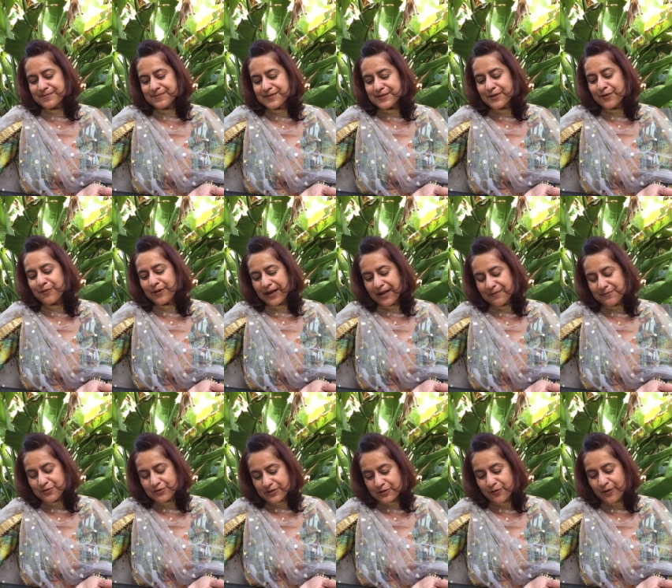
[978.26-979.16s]
So what I'm
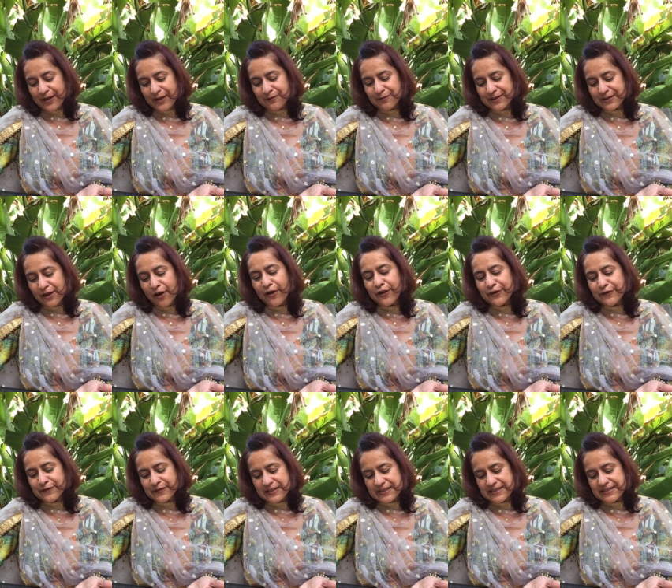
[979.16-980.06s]
going with all
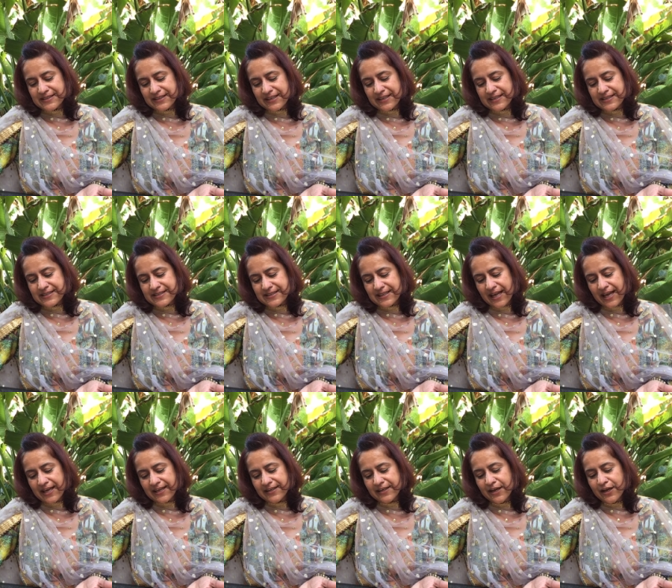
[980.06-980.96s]
of this is
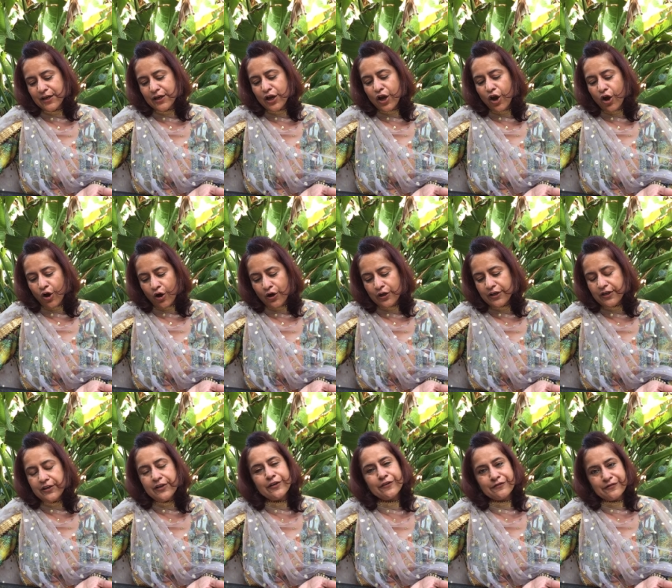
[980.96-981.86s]
that honor
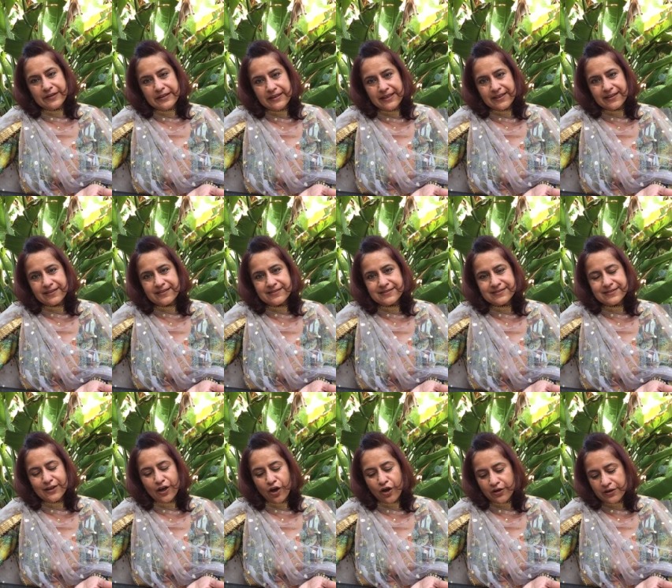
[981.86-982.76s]
your feelings,
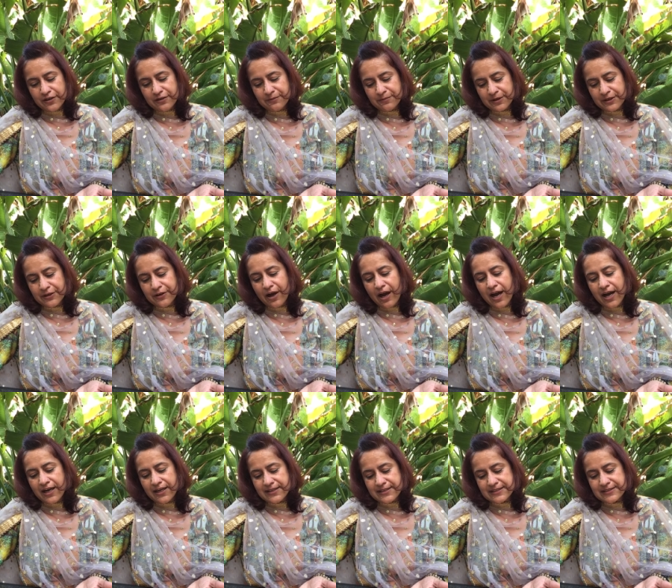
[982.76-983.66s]
honor what your
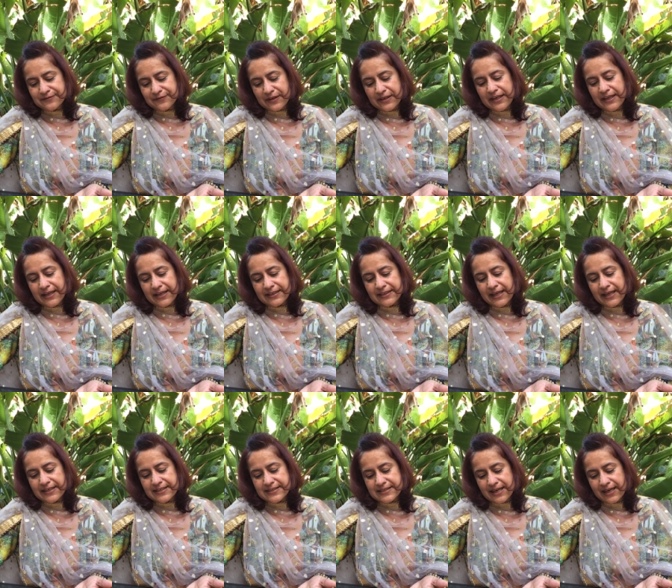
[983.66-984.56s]
heart is feeling at
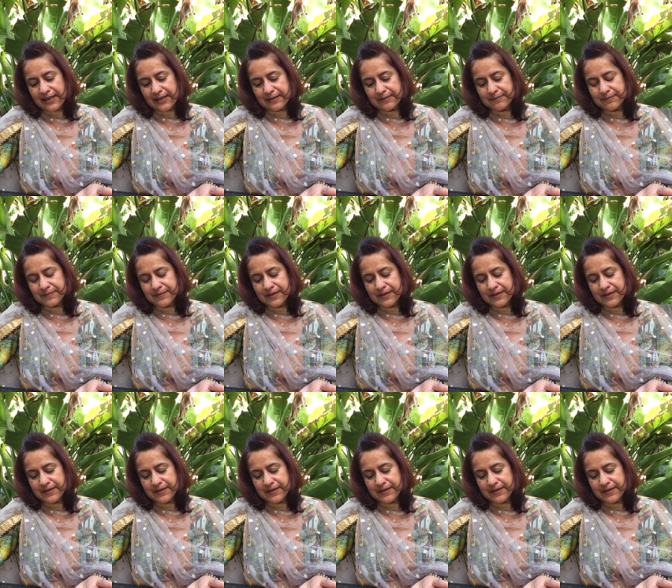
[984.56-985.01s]
that time.